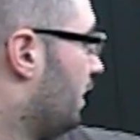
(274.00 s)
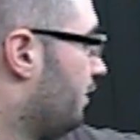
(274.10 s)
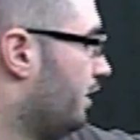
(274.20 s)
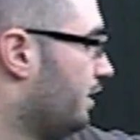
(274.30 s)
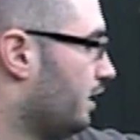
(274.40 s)

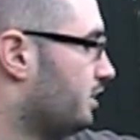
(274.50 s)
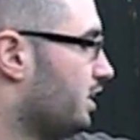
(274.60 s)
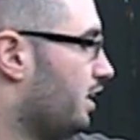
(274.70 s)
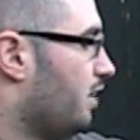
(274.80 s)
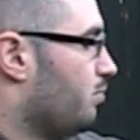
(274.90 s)
And then next
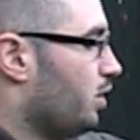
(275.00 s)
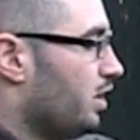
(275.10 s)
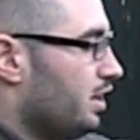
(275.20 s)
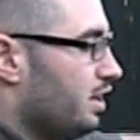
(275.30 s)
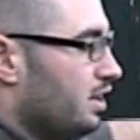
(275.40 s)
I have my